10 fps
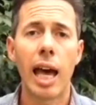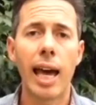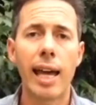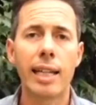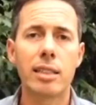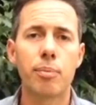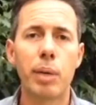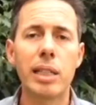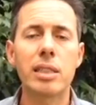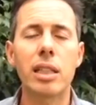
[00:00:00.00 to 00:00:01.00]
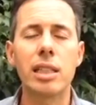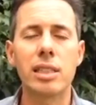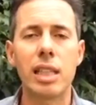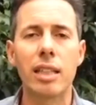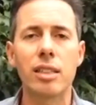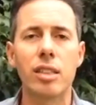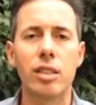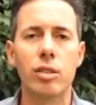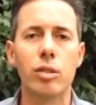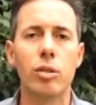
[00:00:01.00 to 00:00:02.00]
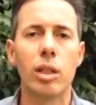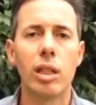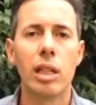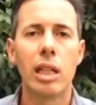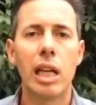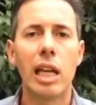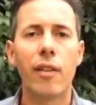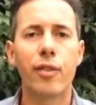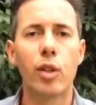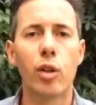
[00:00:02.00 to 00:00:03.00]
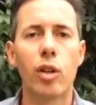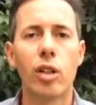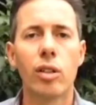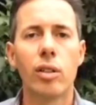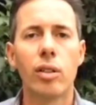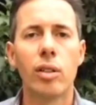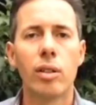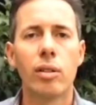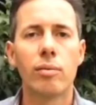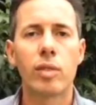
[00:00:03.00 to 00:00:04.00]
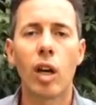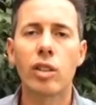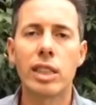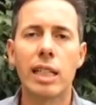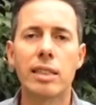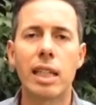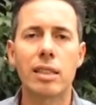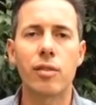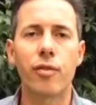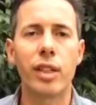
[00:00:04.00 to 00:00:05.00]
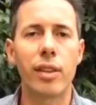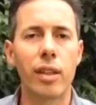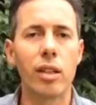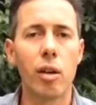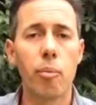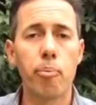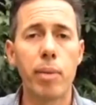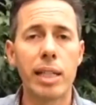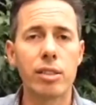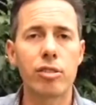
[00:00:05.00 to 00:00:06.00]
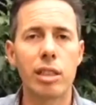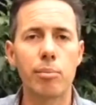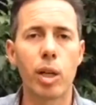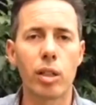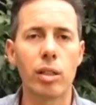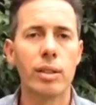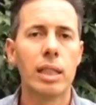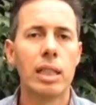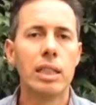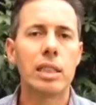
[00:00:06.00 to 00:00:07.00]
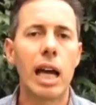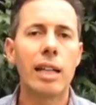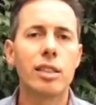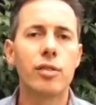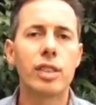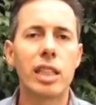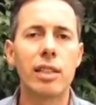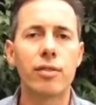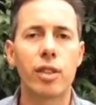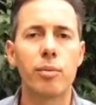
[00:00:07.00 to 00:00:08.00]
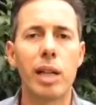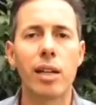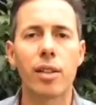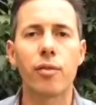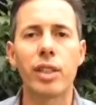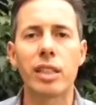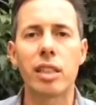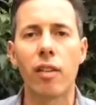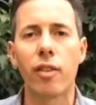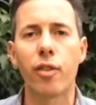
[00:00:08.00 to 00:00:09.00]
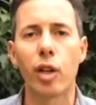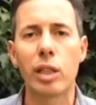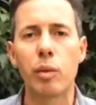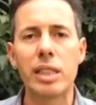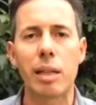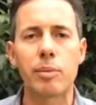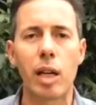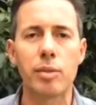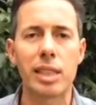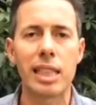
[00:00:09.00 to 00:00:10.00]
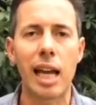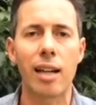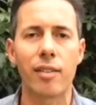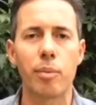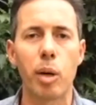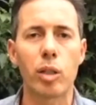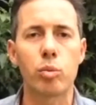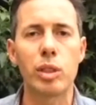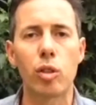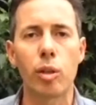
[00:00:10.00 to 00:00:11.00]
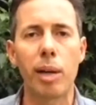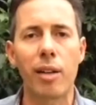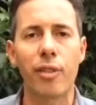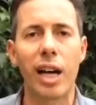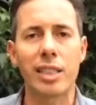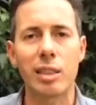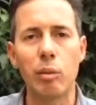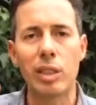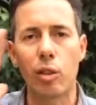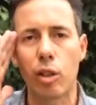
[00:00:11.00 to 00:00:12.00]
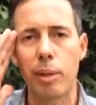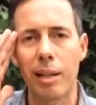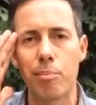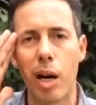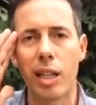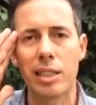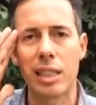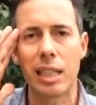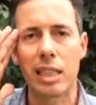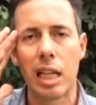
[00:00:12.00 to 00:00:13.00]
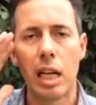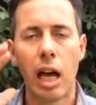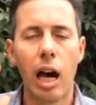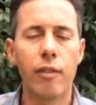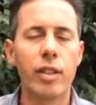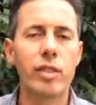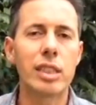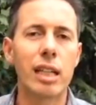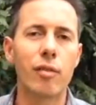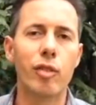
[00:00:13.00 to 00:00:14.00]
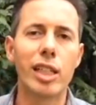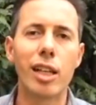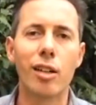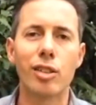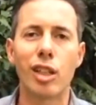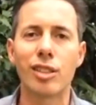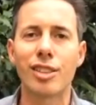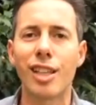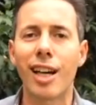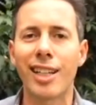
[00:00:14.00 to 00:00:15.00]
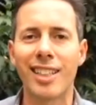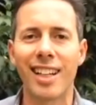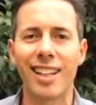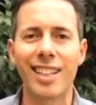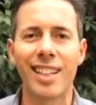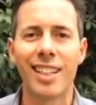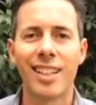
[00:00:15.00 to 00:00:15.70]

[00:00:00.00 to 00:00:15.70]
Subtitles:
and basically censor you if your content doesn't fit the mainstream model. So as you've seen from Health and Fitness Over 40, we sometimes think out of the box. We talk about fasting, we talk about mindset. I've even done videos on psychedelic